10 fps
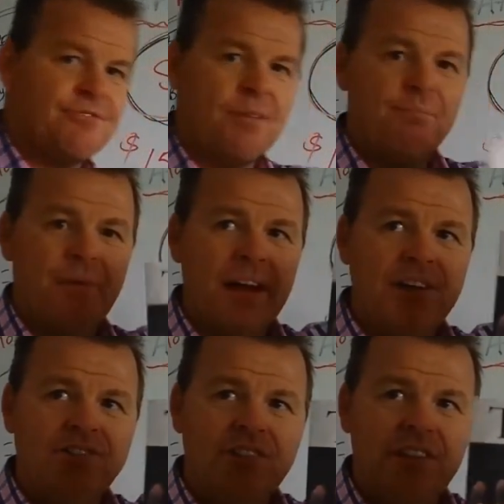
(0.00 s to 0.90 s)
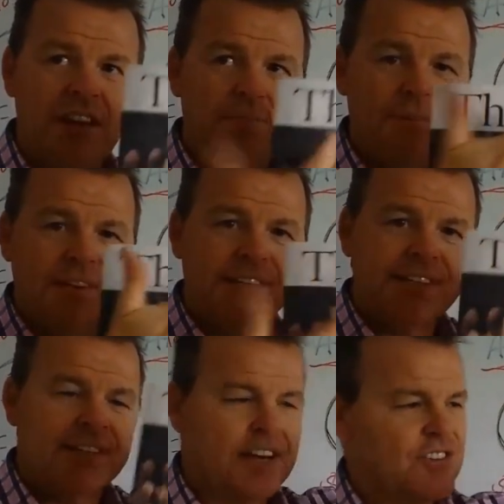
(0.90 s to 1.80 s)
Front page in there.
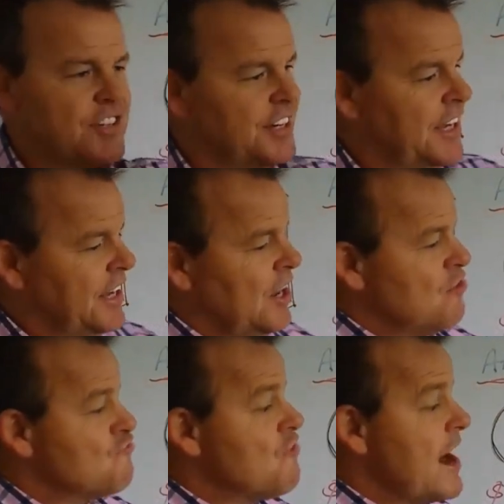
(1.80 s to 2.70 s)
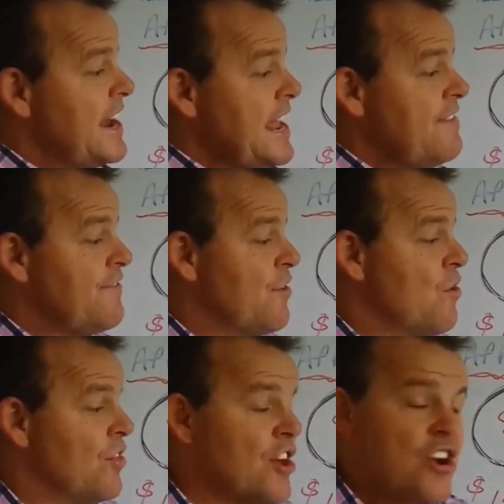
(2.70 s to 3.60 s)
Business section. Ready
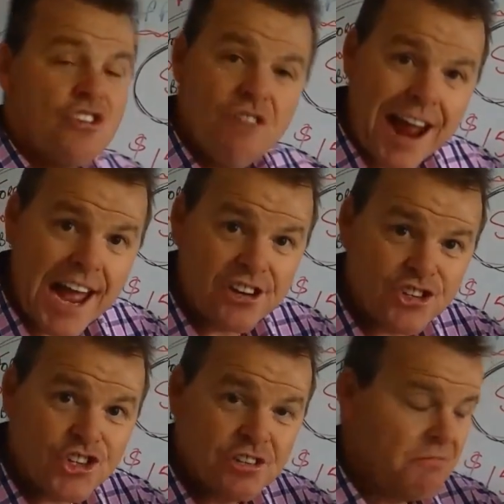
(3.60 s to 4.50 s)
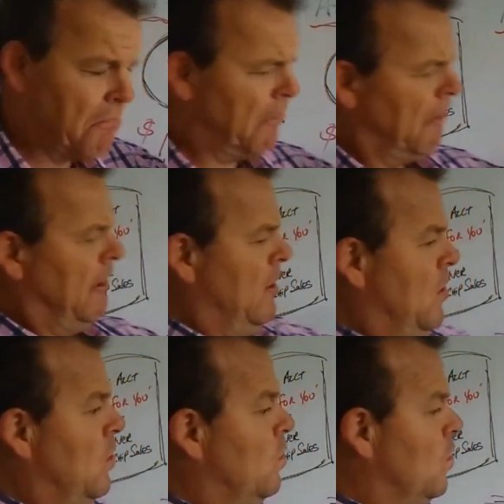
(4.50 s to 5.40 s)
for the crash.
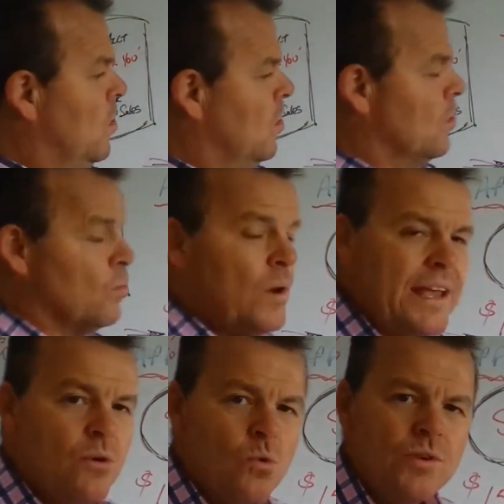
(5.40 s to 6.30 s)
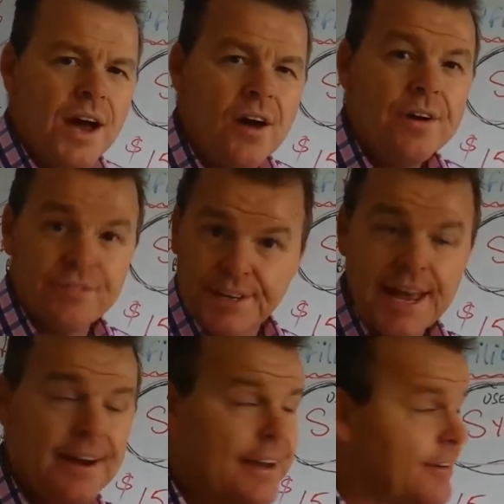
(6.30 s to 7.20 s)
Whoa. We all know, if you're
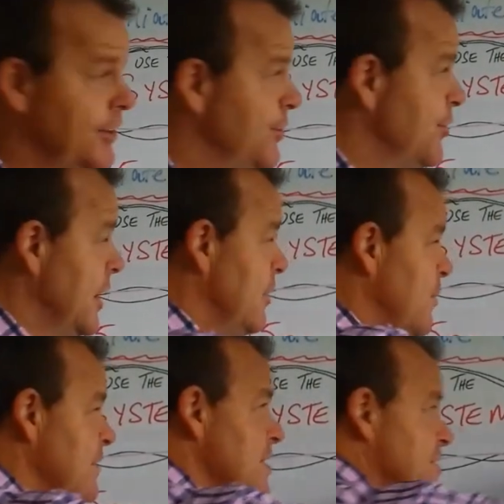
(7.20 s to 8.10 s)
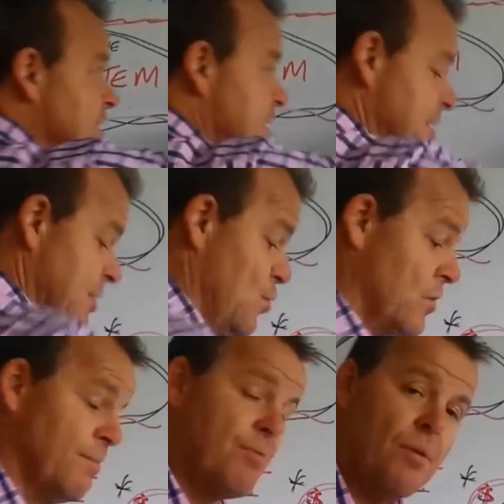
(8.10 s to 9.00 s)
down here in New Zealand with us, this is the
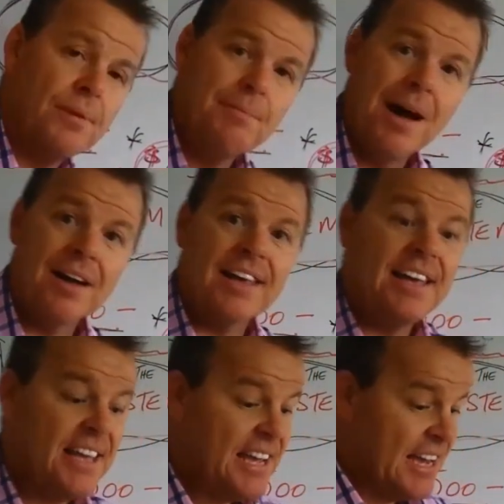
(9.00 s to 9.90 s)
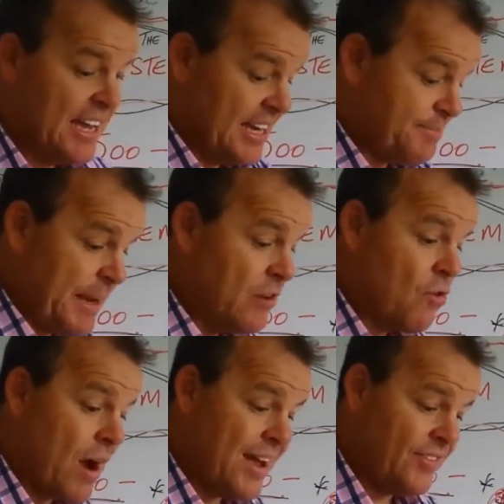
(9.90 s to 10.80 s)
Auckland property market. It's been
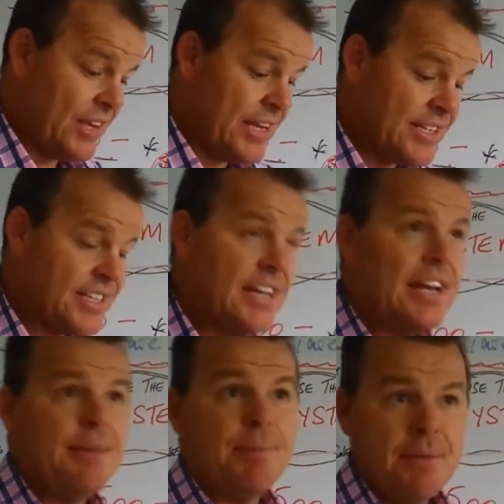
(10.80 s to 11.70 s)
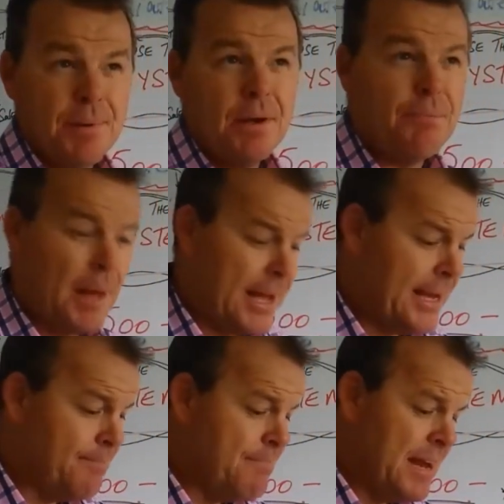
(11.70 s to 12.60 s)
crazy. It's silly. People are
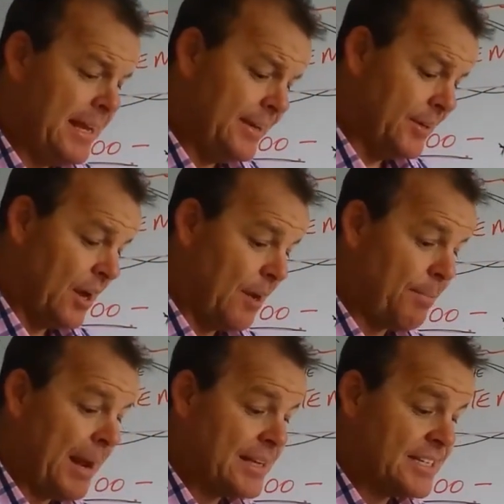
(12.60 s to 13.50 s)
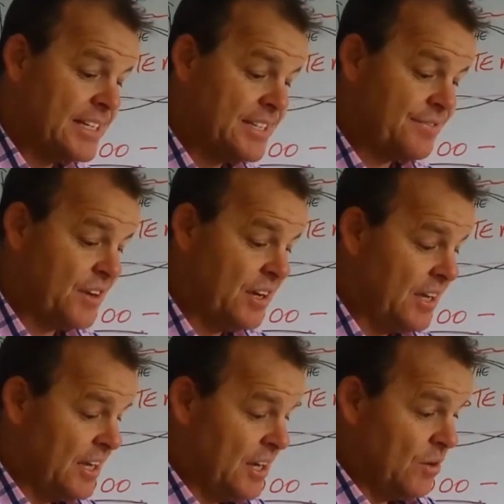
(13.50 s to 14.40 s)
paying $1 million pluses for,
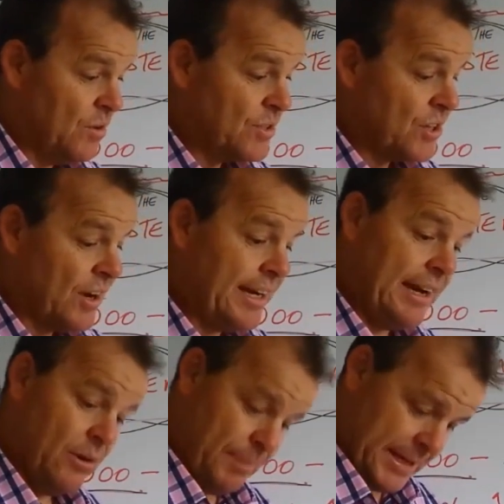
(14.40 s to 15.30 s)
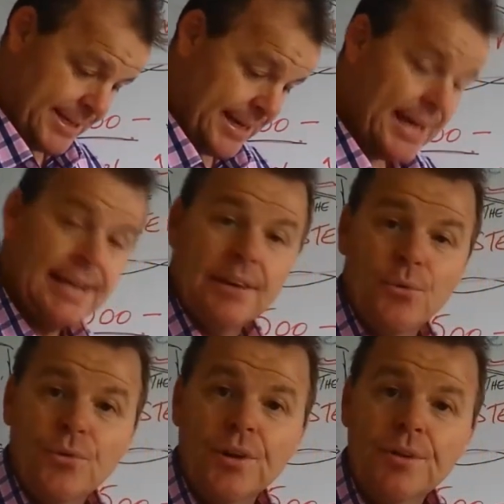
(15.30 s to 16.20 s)
well, tiny little bits of land in
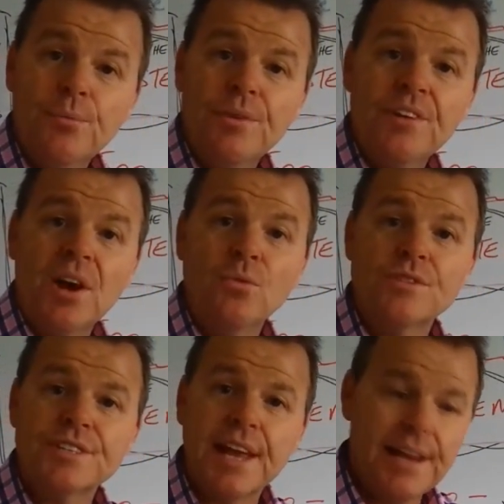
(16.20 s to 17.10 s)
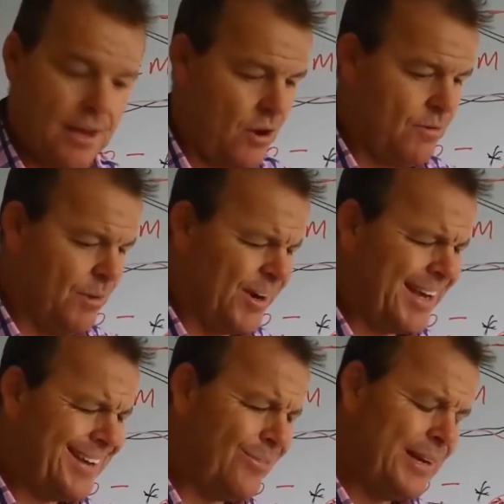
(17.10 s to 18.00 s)
Auckland with an old state home on
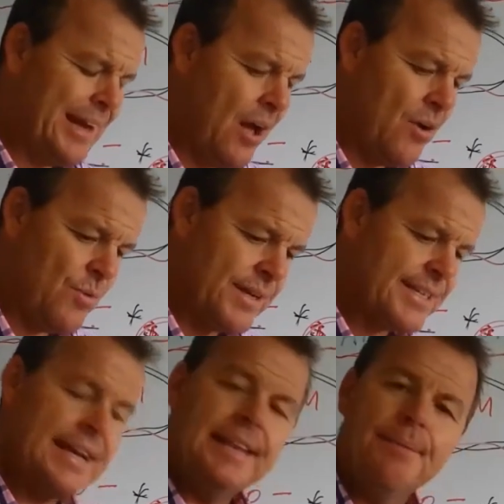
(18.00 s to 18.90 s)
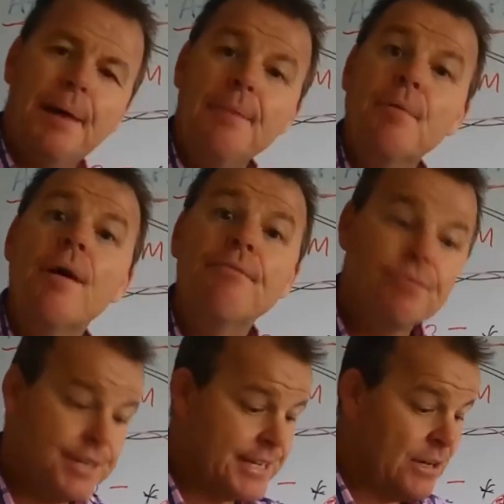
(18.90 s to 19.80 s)
it. We know. We see it in the paper
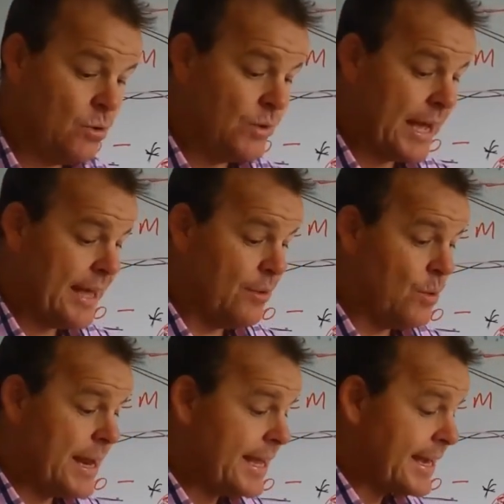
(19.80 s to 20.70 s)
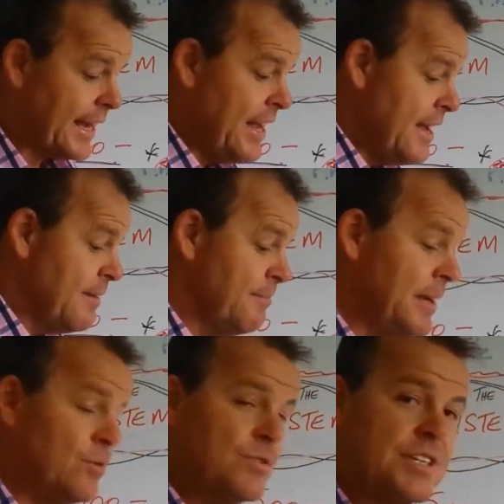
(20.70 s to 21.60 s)
every single day of the week.
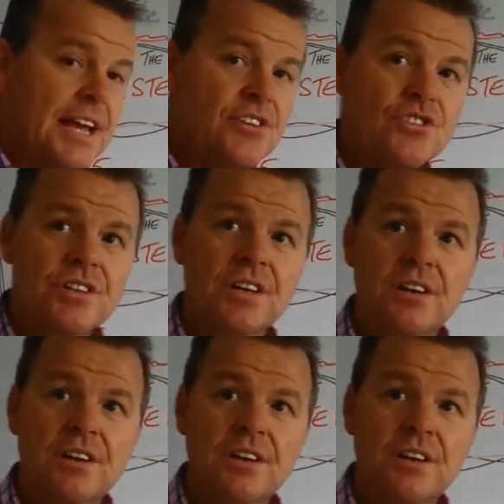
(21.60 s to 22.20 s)
Middle section.